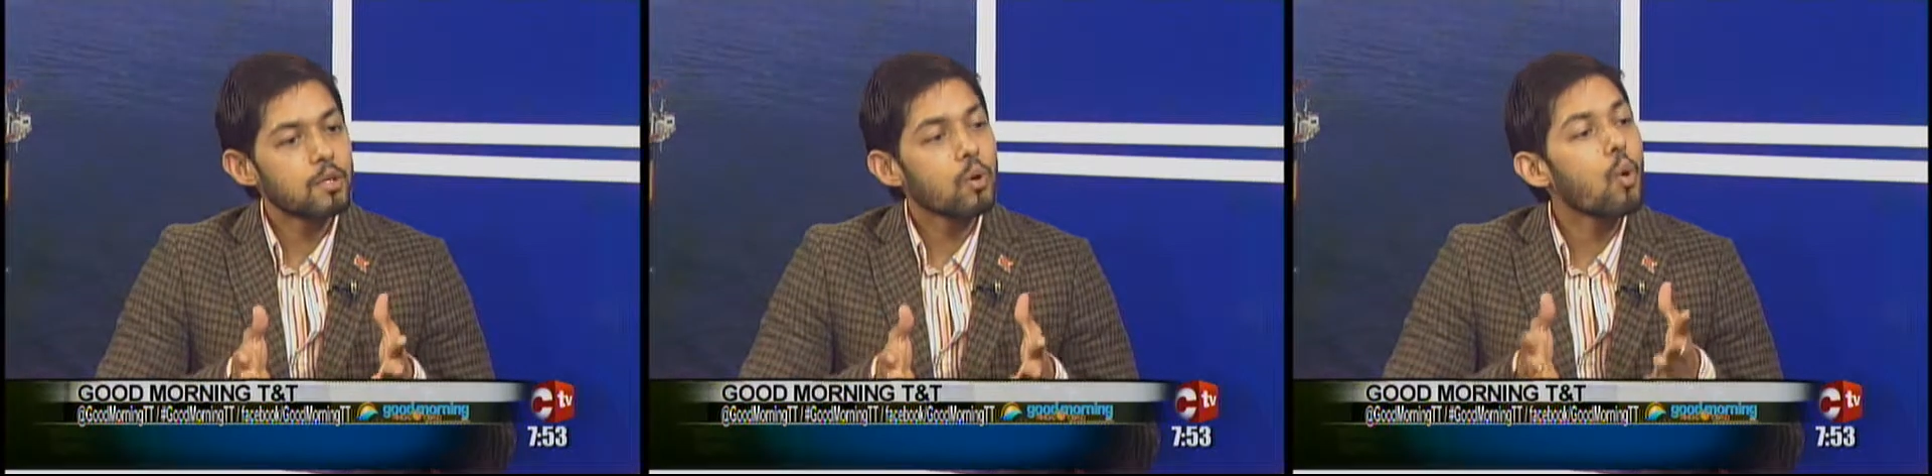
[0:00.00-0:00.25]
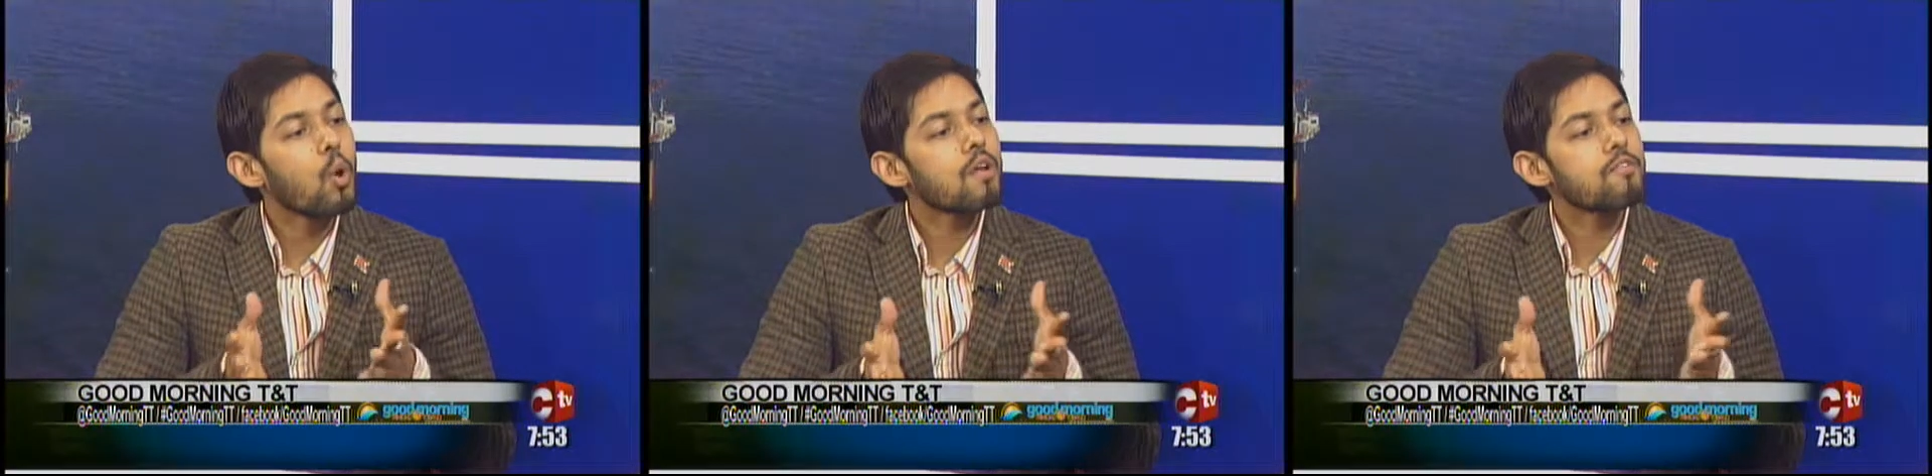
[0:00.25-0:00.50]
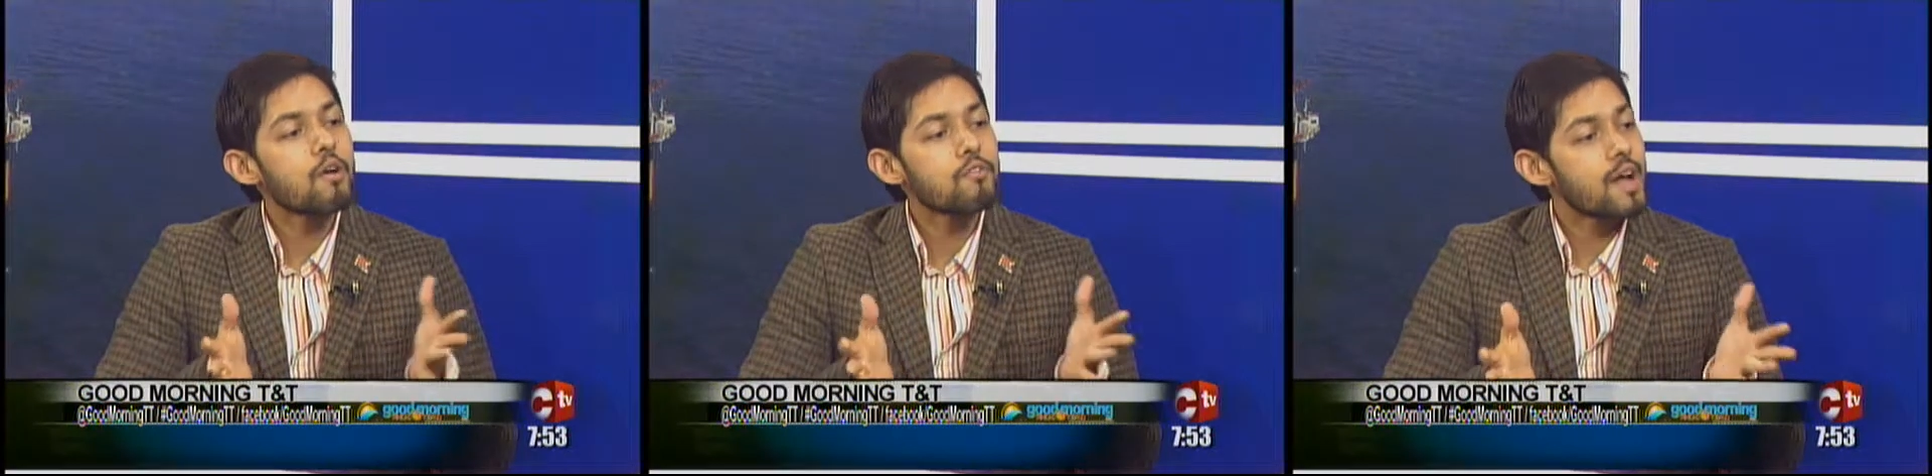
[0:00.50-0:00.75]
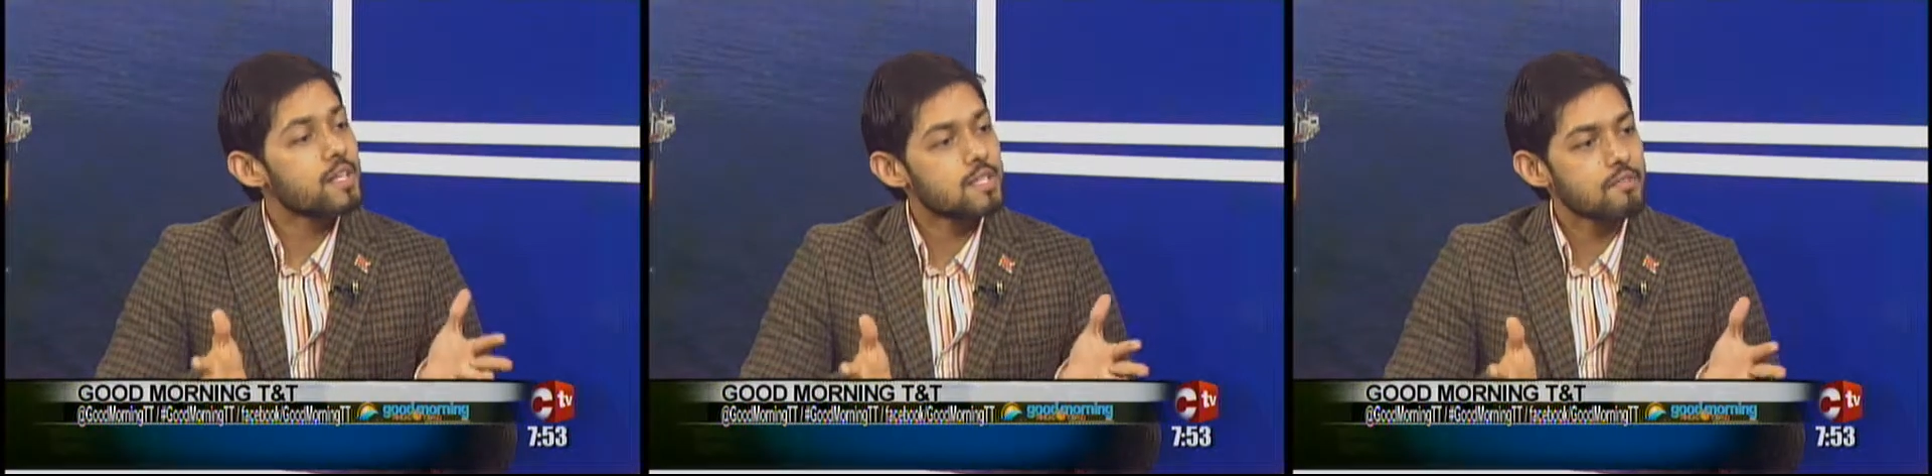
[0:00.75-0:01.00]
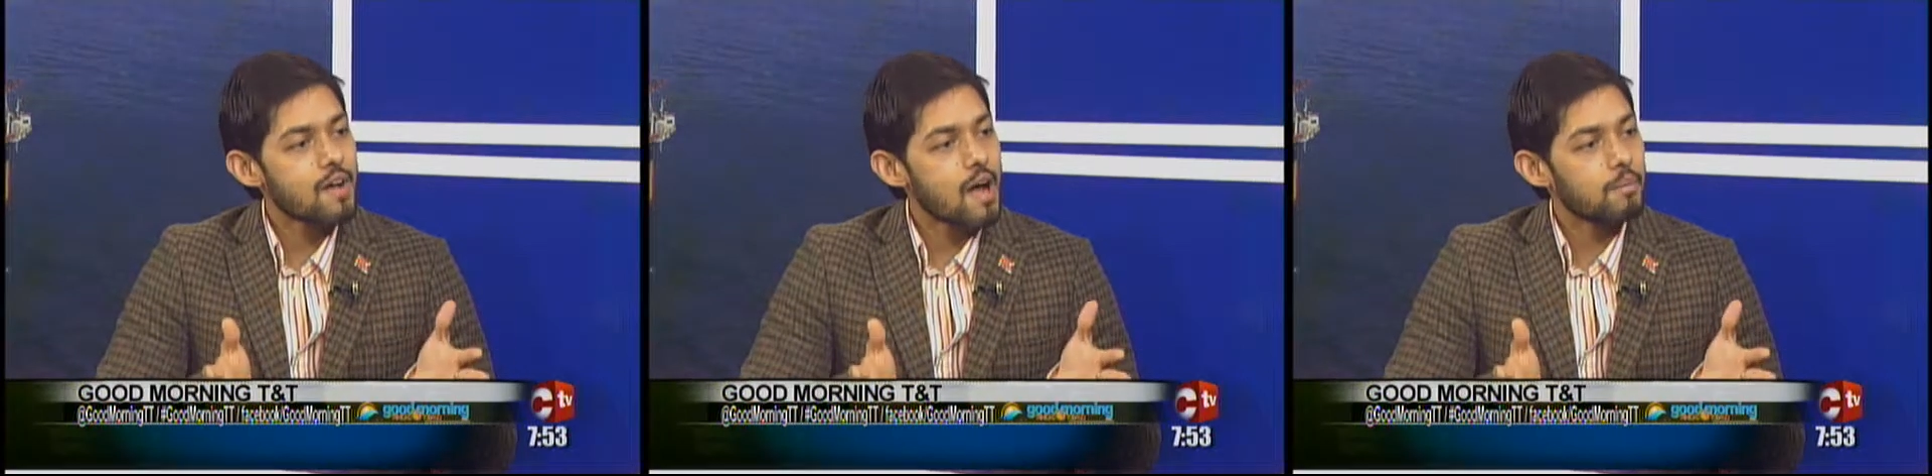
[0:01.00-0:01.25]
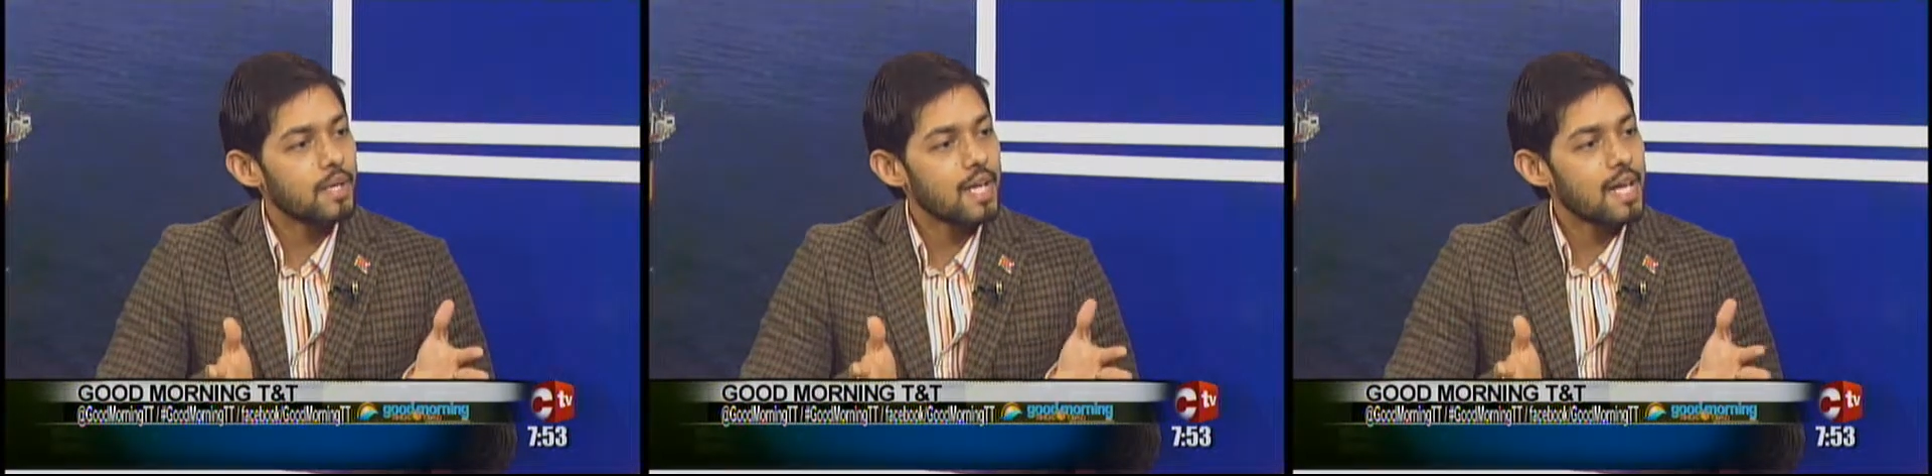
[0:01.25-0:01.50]
all of our friends and
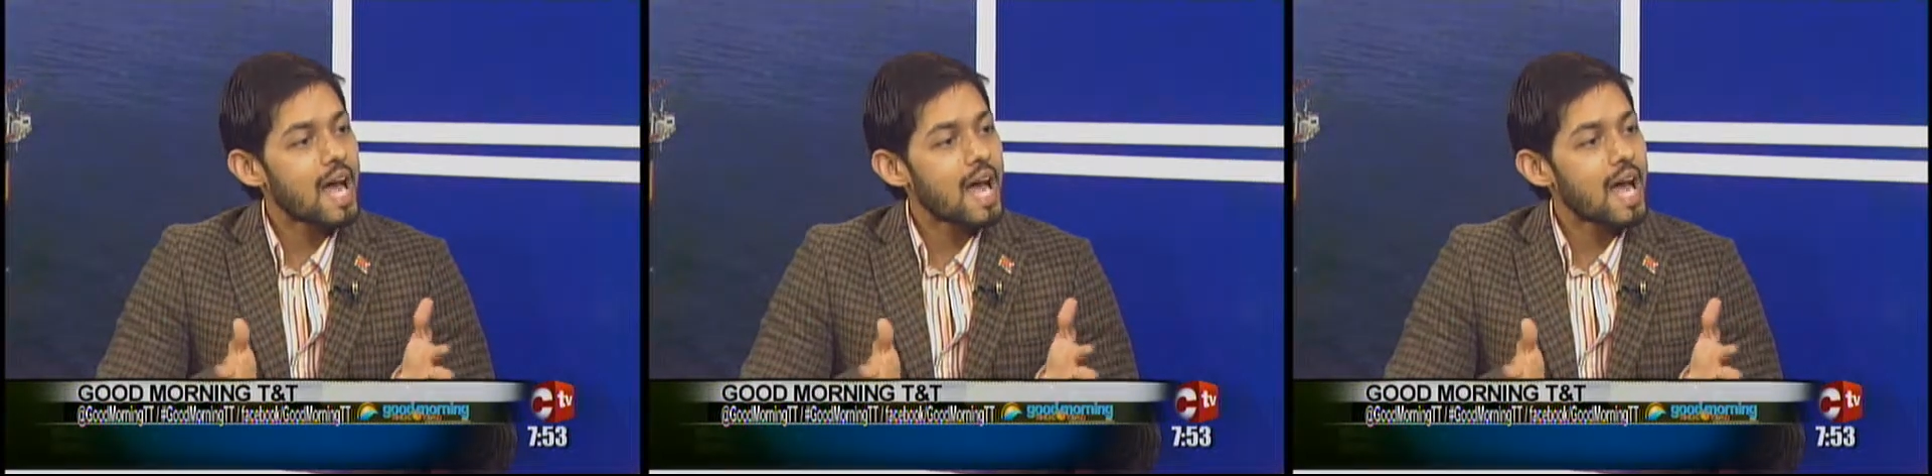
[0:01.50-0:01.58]
family and